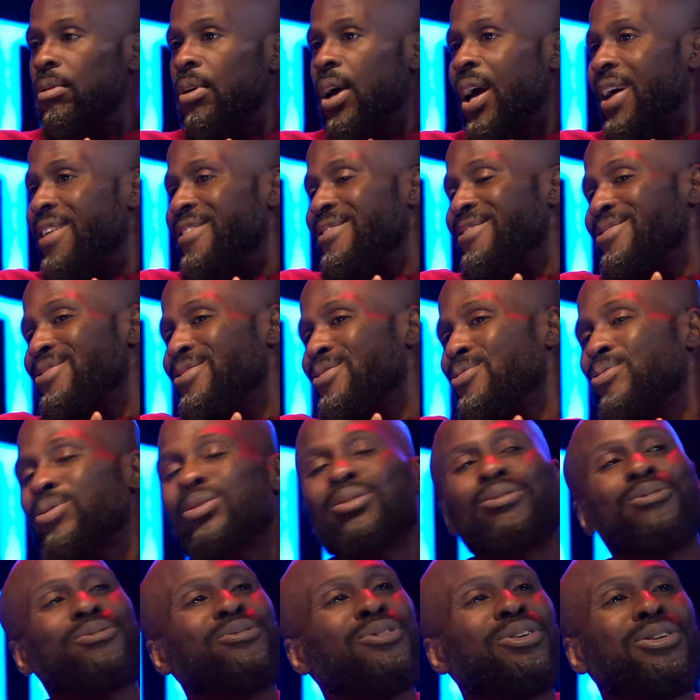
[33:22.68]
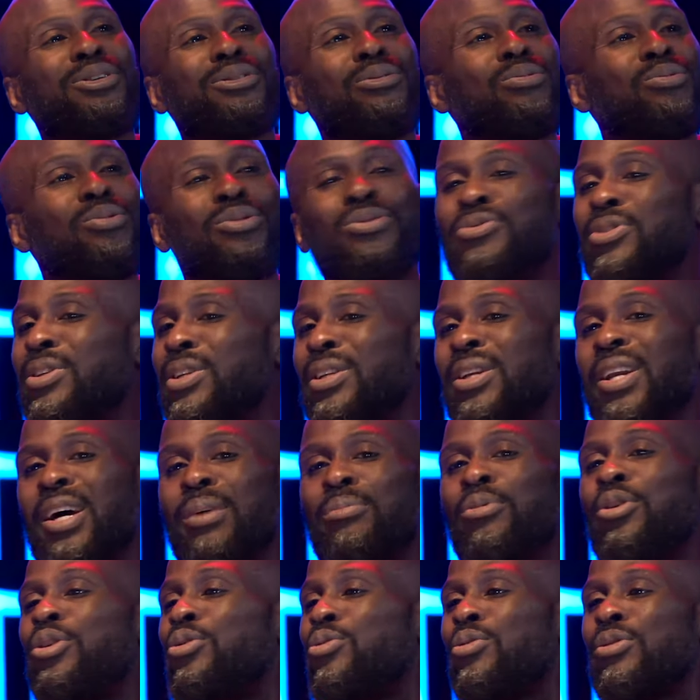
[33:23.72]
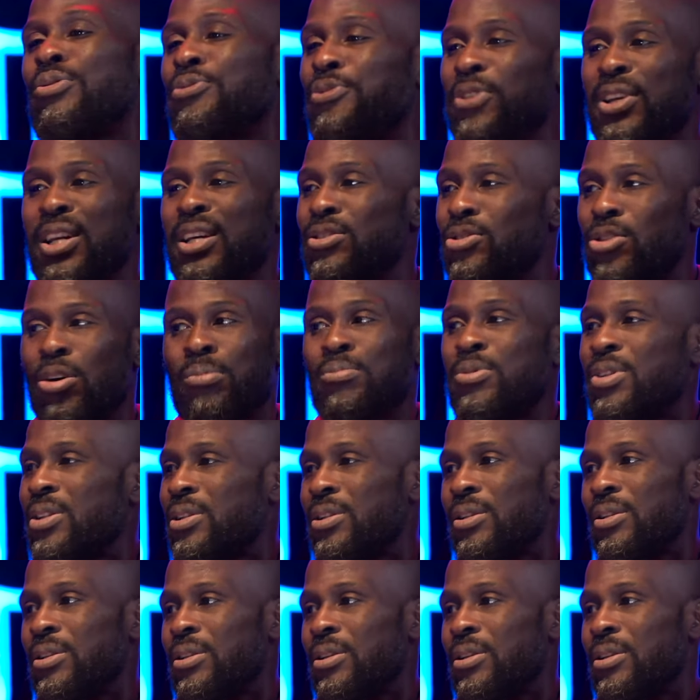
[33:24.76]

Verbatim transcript: I don't know what the fuck he was feeling like, but he was feeling something.